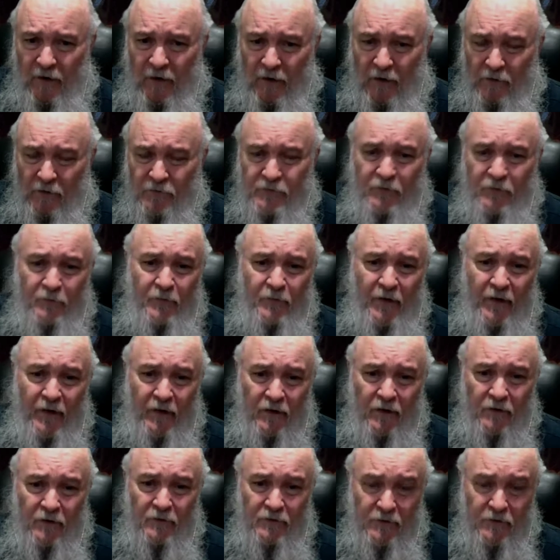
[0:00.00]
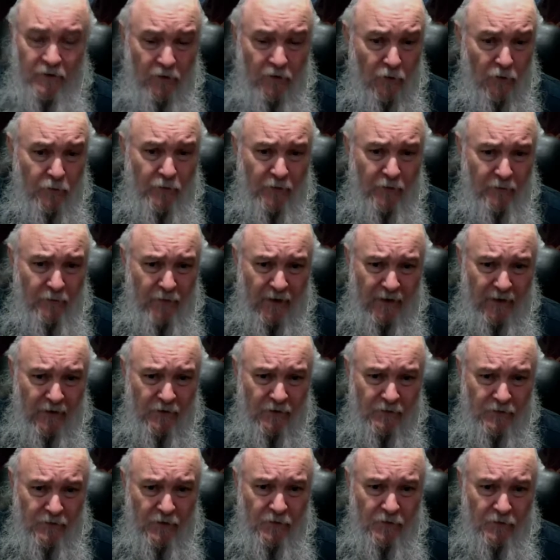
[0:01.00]
House of Pagans and Open
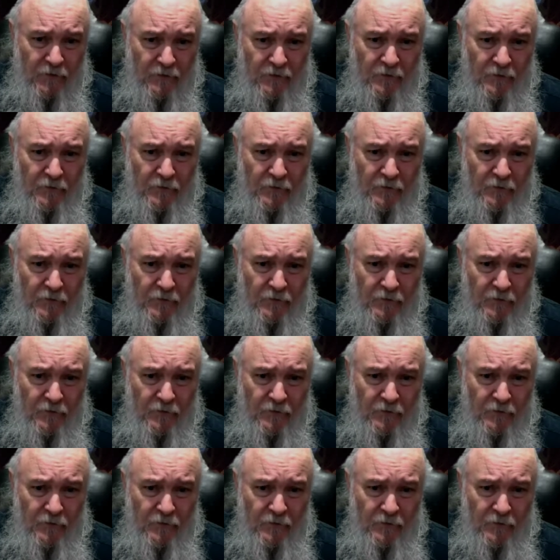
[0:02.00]
Pagan Church,